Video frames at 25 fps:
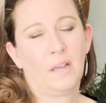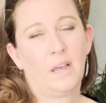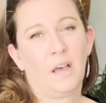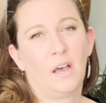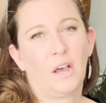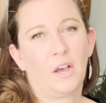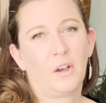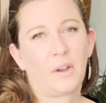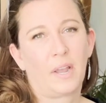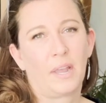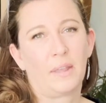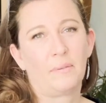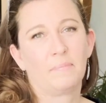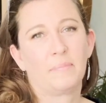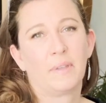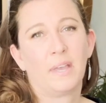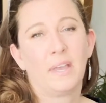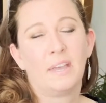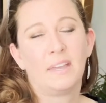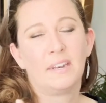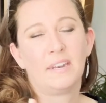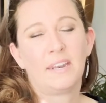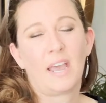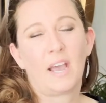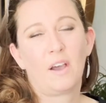Okay,
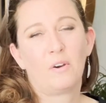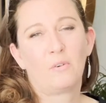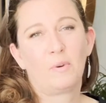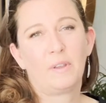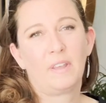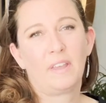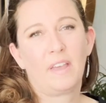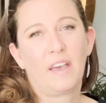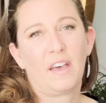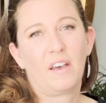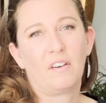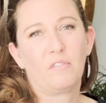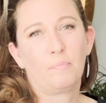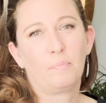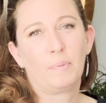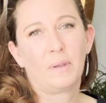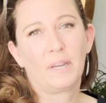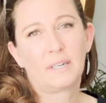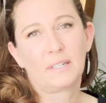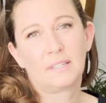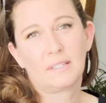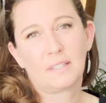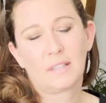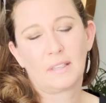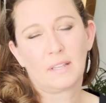now we have
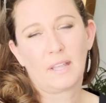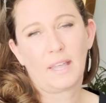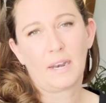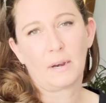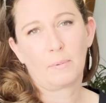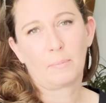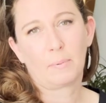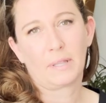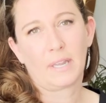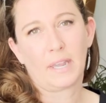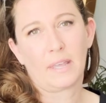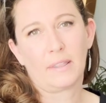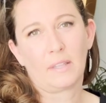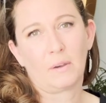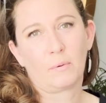picked the letter plan